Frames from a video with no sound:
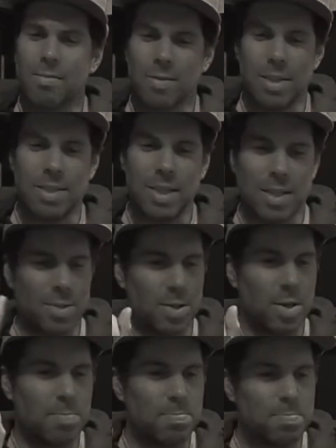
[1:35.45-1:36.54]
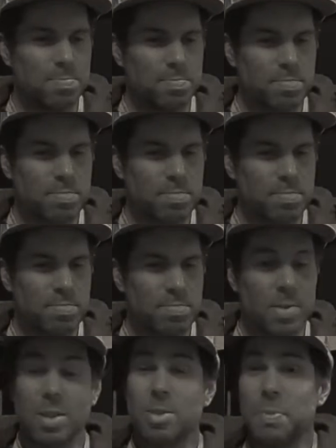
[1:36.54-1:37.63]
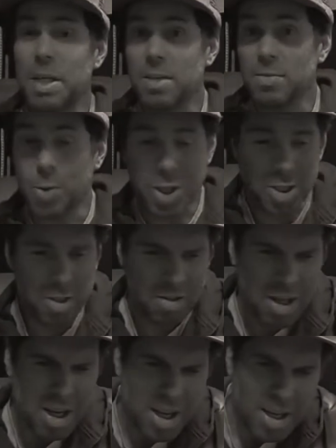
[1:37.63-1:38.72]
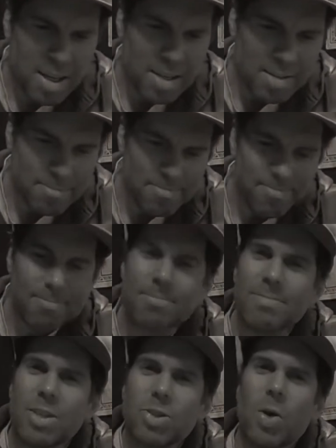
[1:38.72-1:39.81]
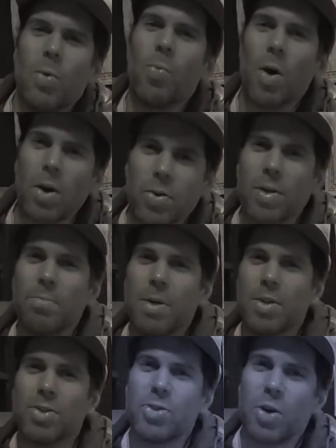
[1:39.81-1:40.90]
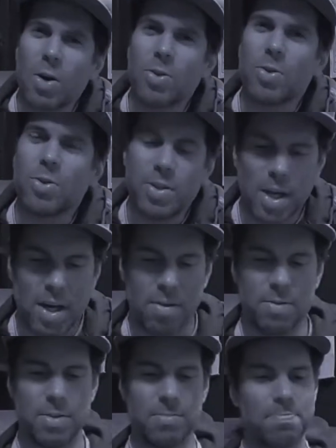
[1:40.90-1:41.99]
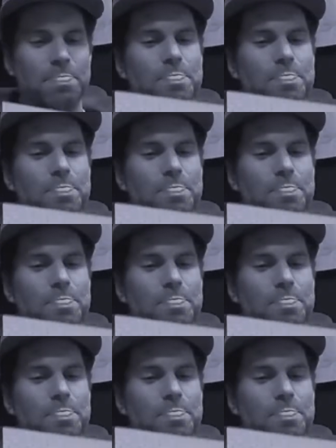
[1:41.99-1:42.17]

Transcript: for this telescope. Speaking of Voyager, let's go wandering among the stars ourselves.